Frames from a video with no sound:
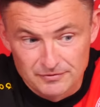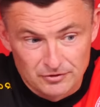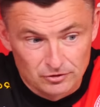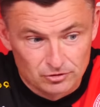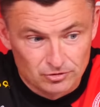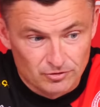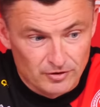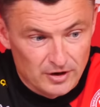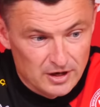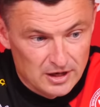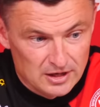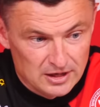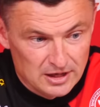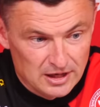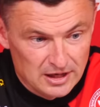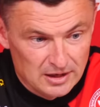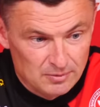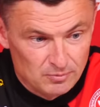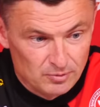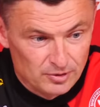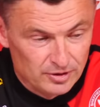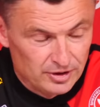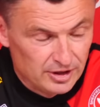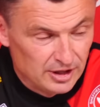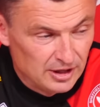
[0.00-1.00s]
frustrated I
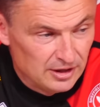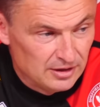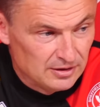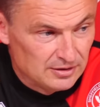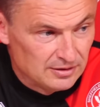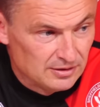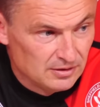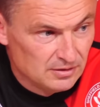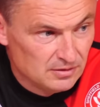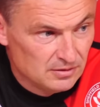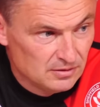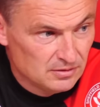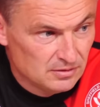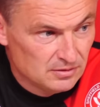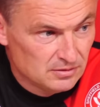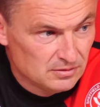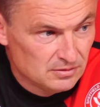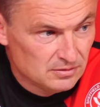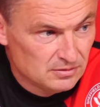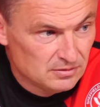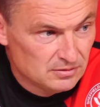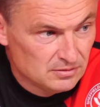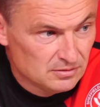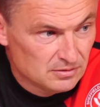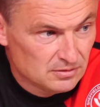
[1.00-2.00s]
am with it, and
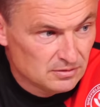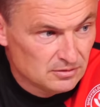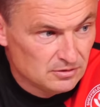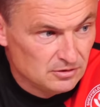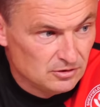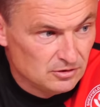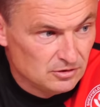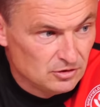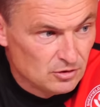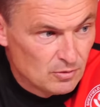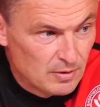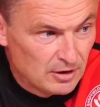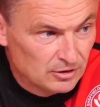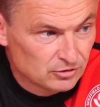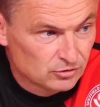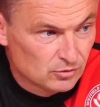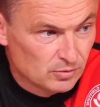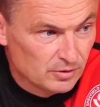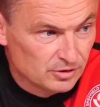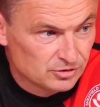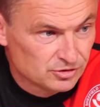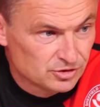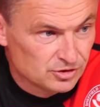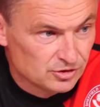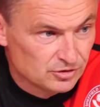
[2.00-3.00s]
you ask
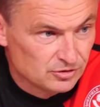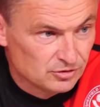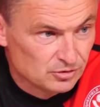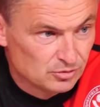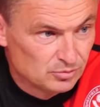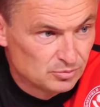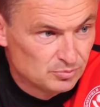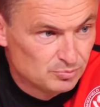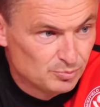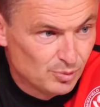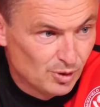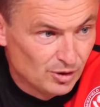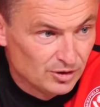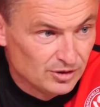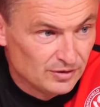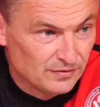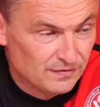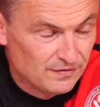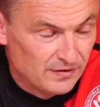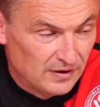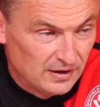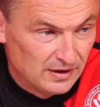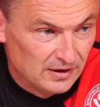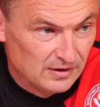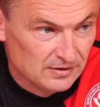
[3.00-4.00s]
questions, point the
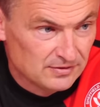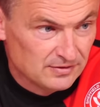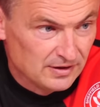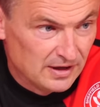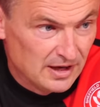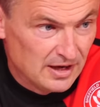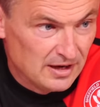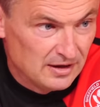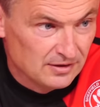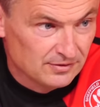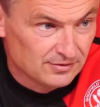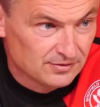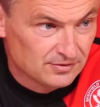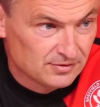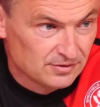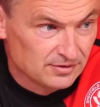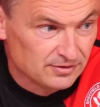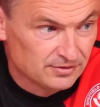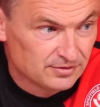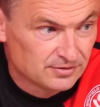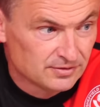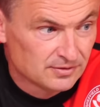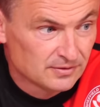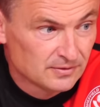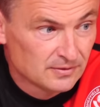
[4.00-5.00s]
finger to get
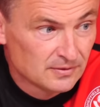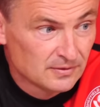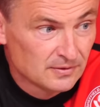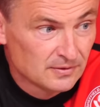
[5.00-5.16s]
answers.